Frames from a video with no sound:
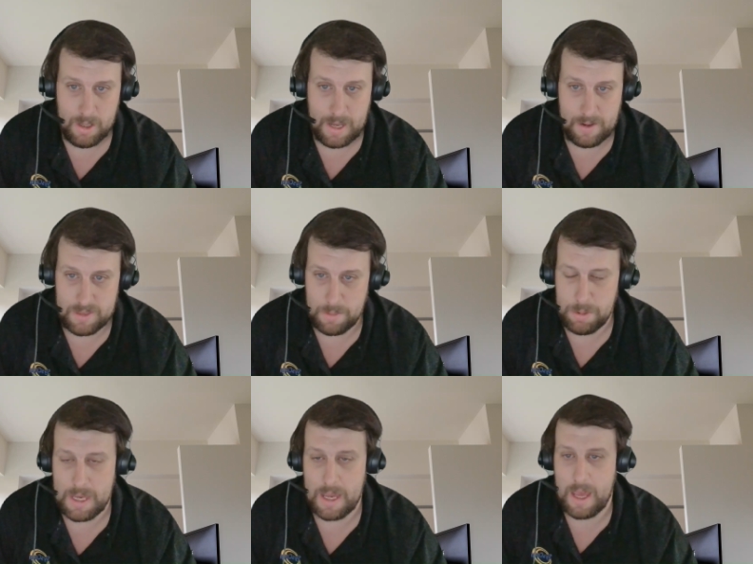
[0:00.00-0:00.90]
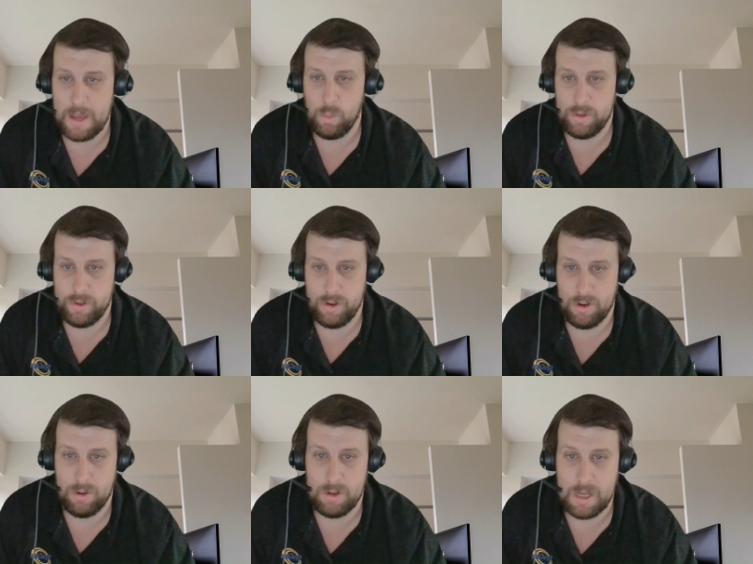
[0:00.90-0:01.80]
Having that BAA with
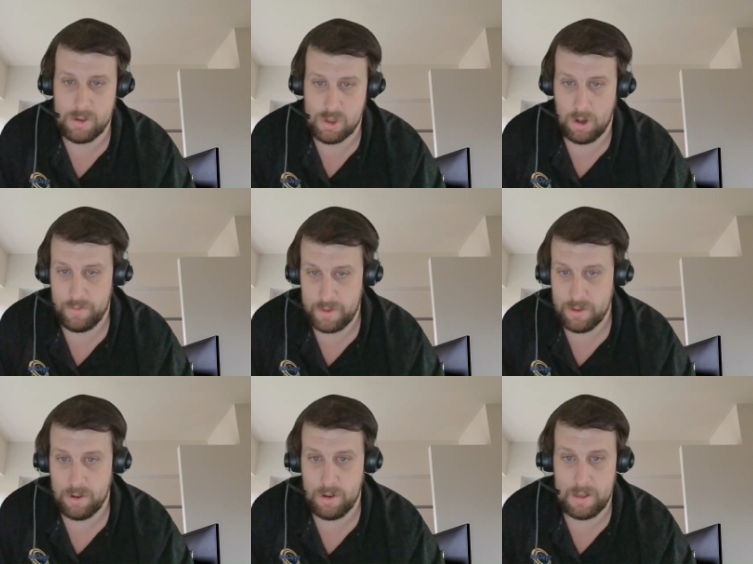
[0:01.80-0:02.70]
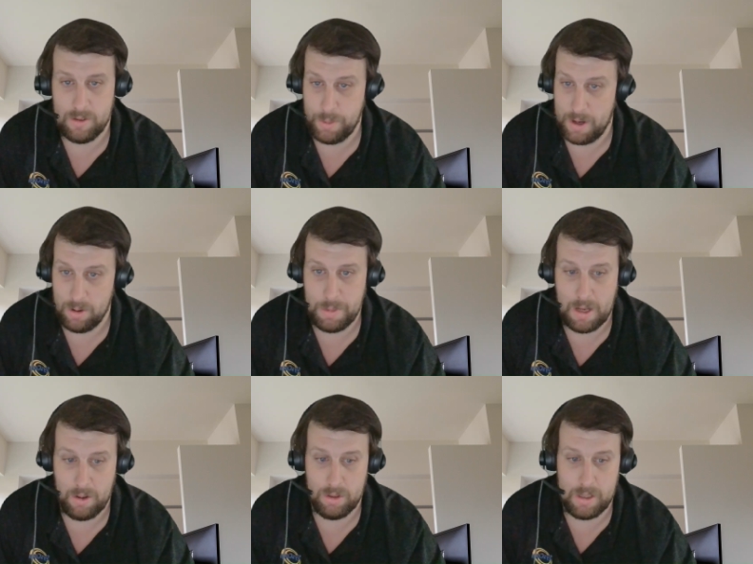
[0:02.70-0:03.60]
your EHR vendor is
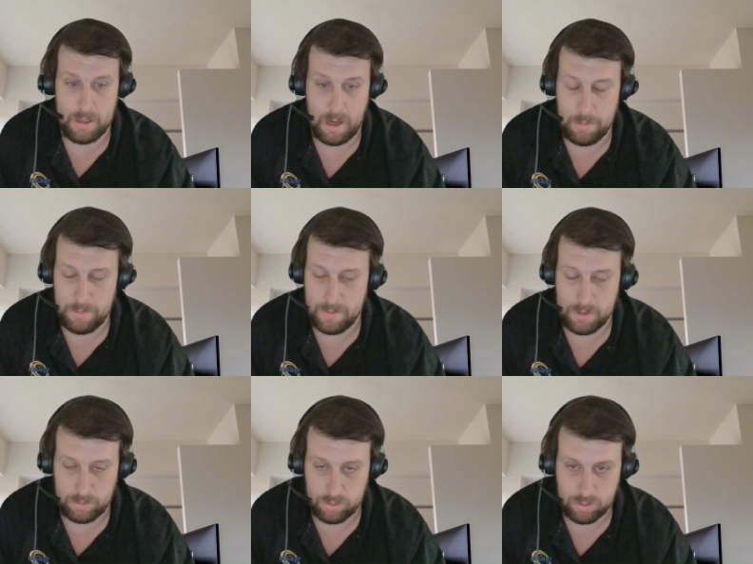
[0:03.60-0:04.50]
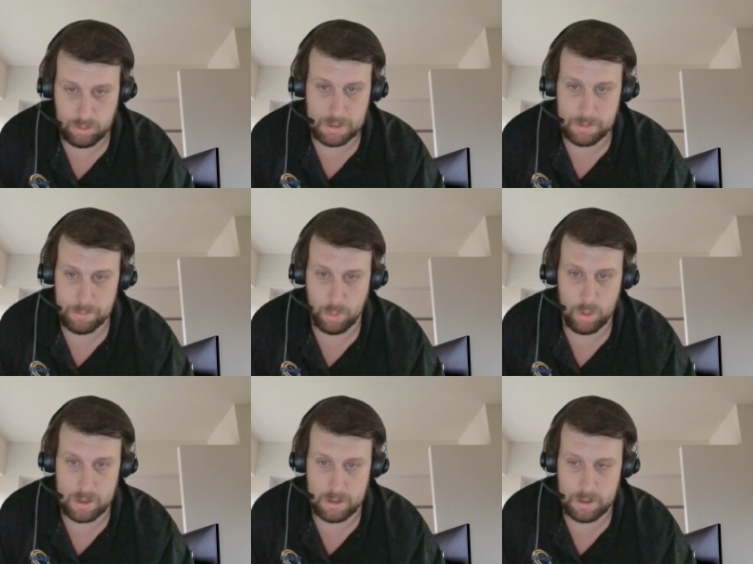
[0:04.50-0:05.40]
paramount and it's extremely
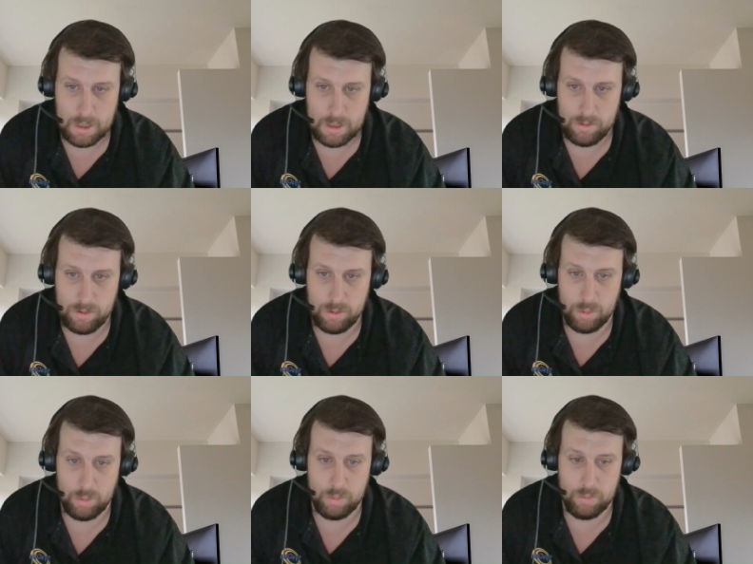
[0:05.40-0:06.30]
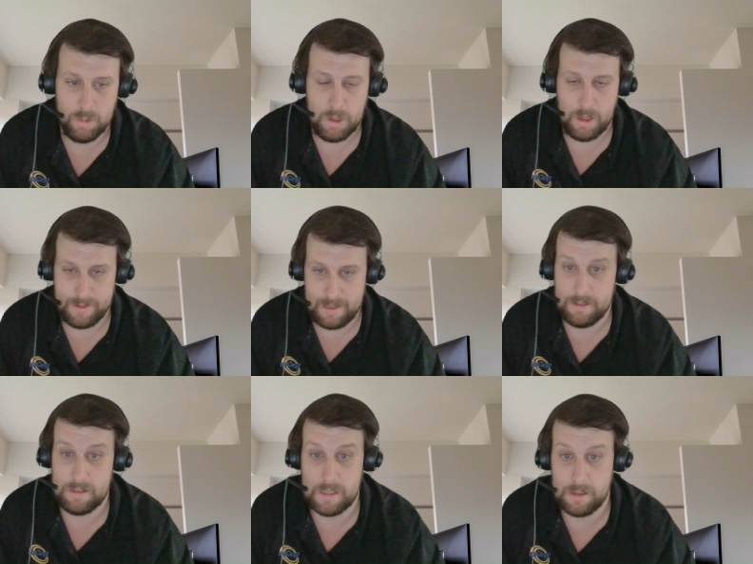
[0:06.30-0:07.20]
important to
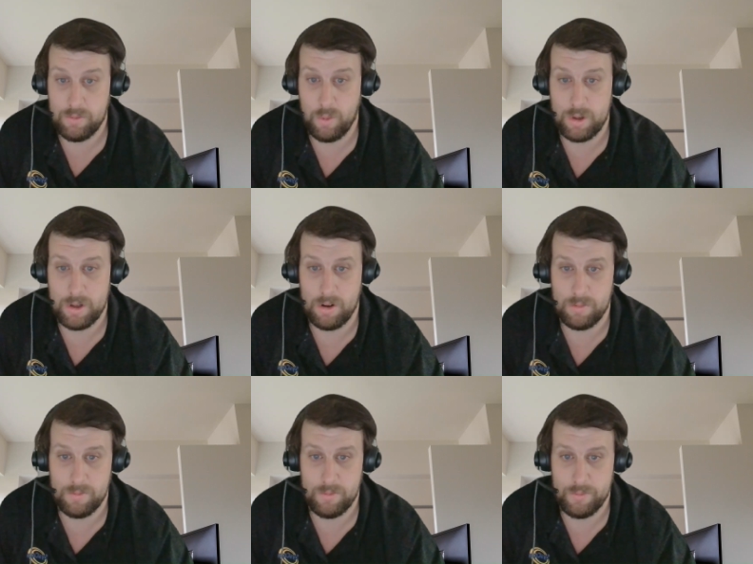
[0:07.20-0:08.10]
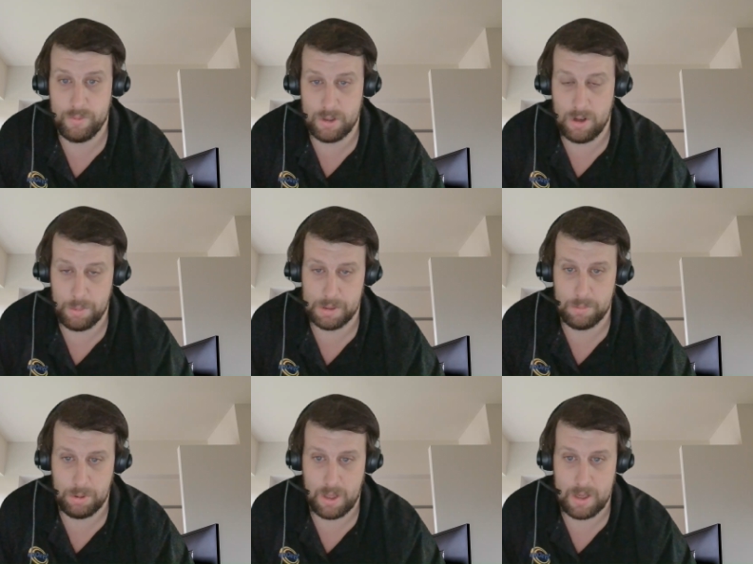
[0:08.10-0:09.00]
attesting for your HIPAA
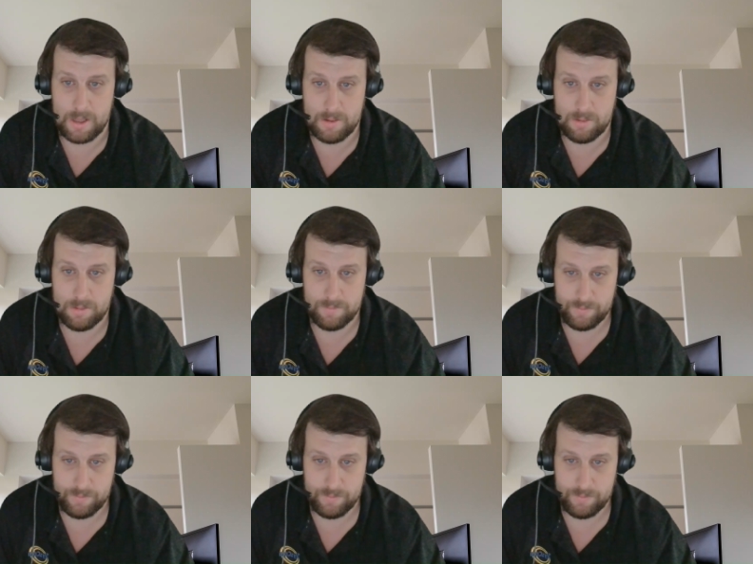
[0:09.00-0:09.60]
compliance.